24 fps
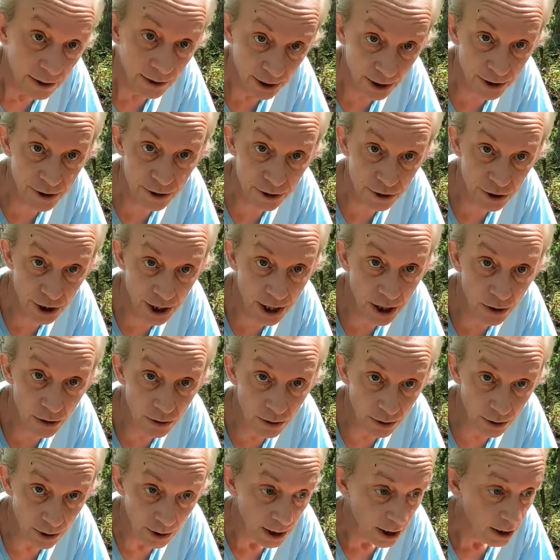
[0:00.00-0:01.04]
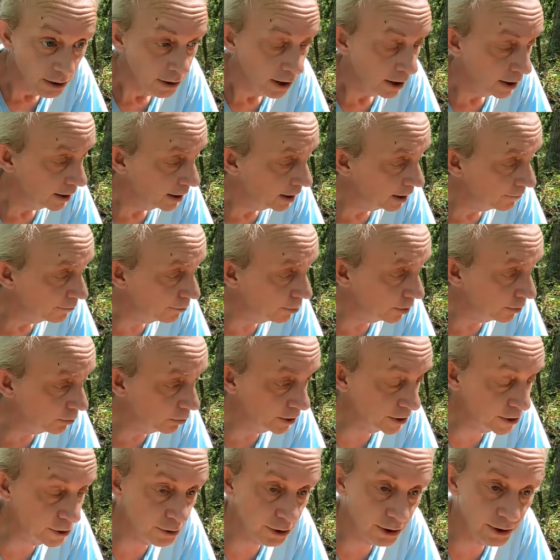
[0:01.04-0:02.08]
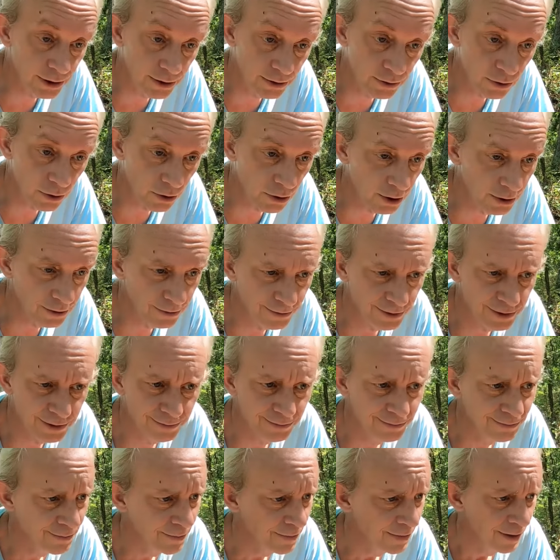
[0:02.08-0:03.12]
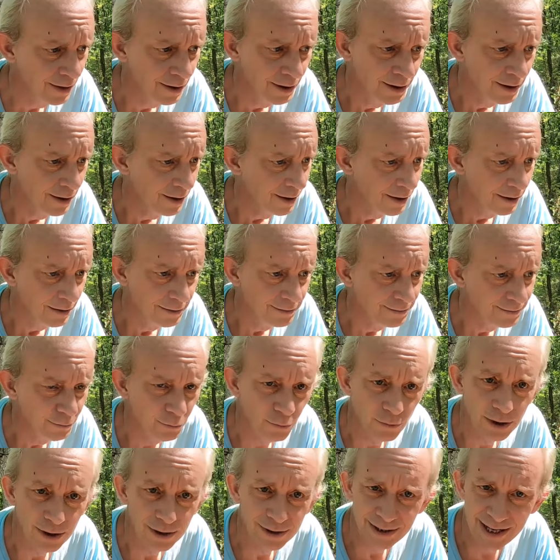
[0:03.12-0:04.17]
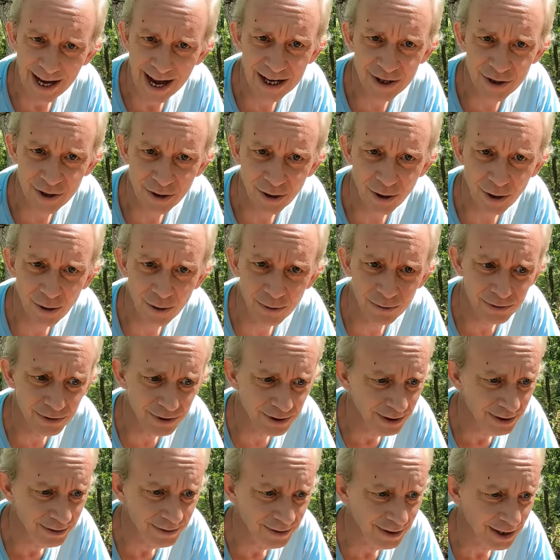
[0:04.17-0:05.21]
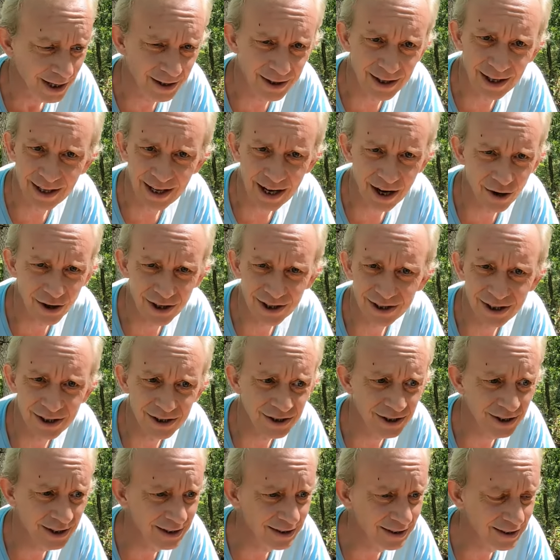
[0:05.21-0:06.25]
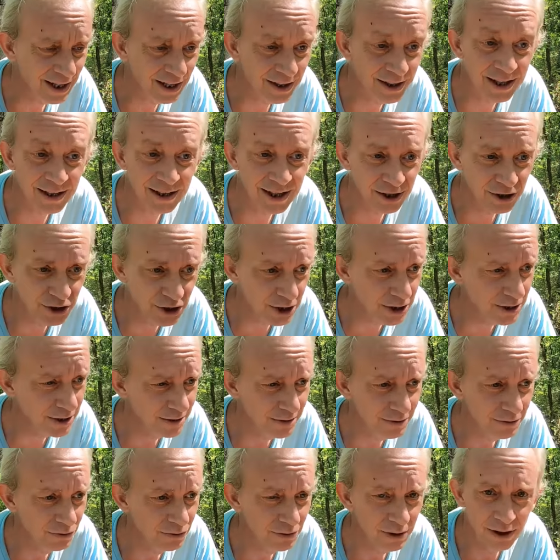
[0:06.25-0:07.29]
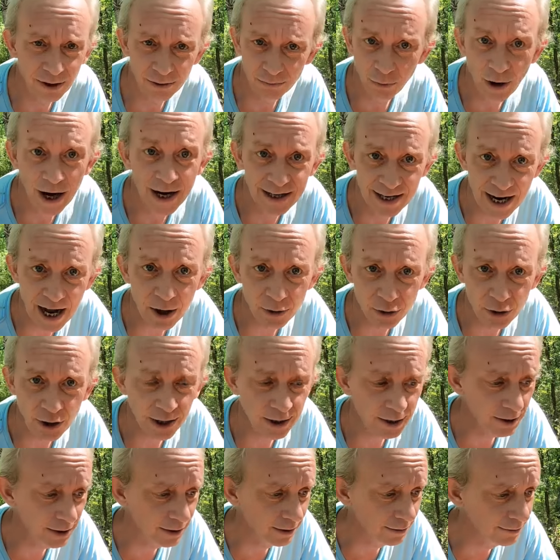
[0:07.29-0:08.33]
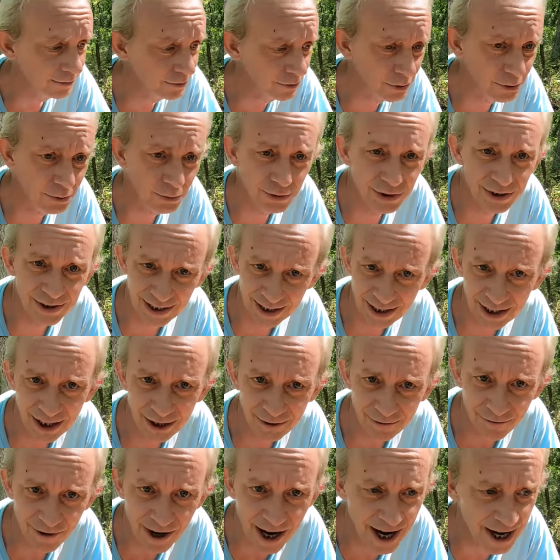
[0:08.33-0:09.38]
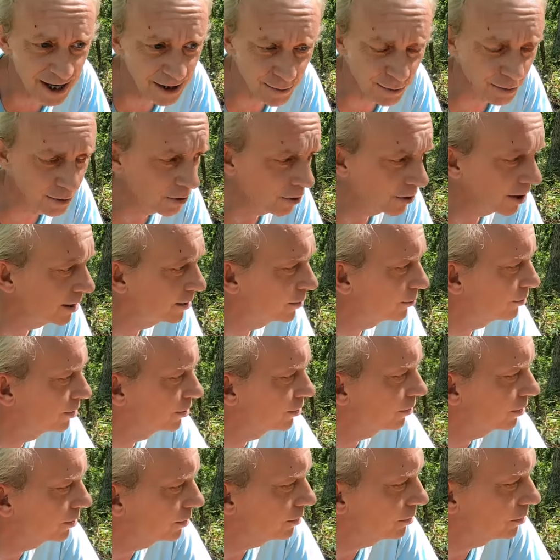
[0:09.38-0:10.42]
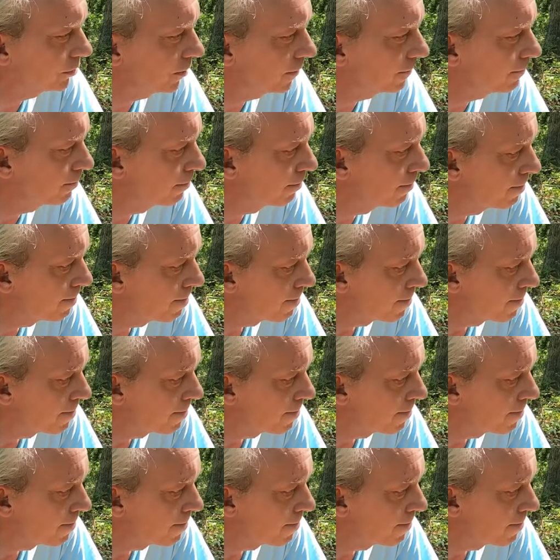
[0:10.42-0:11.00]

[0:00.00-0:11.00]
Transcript: this year, have put restrictions on gas stoves, I think air conditionings. I think they're right now trying to do ceiling fans, putting all kinds of restrictions on them.